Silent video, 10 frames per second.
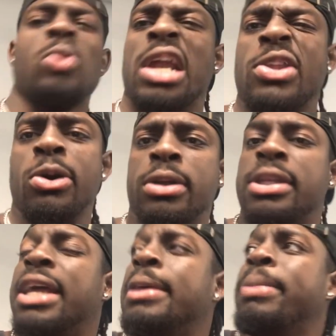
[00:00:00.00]
what I do on a
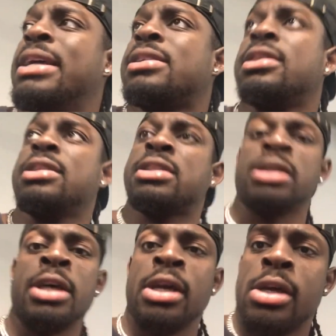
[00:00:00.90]
daily basis.
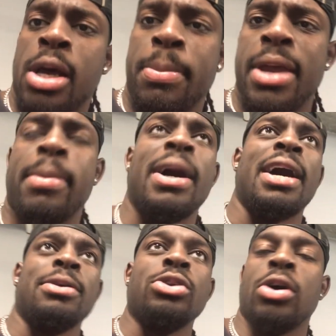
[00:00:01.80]
Man,
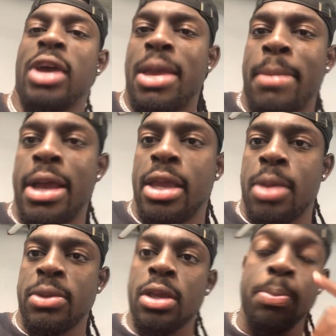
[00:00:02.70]
my, you know, in
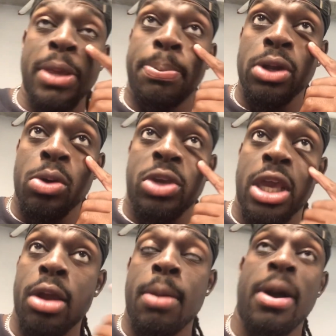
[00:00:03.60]
Miami, people don't
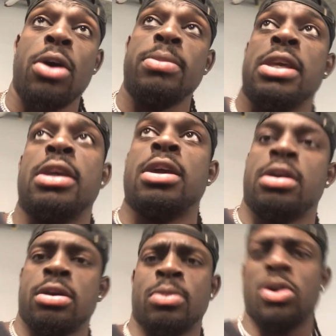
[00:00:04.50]
care about me
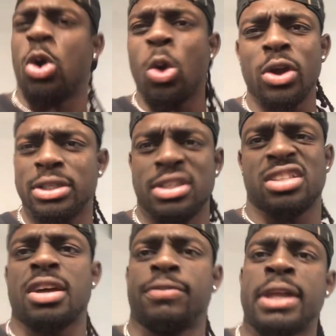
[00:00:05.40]
recording and
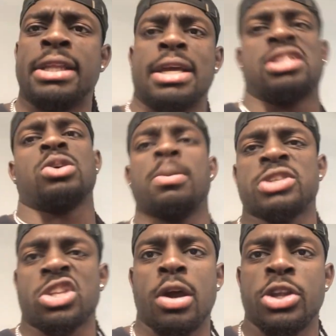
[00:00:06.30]
stuff like that. So I'm gonna
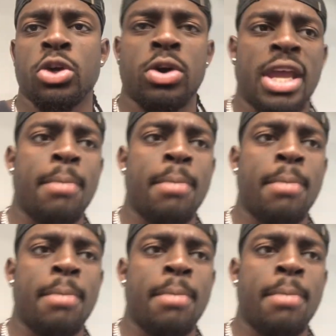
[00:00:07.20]
start doing that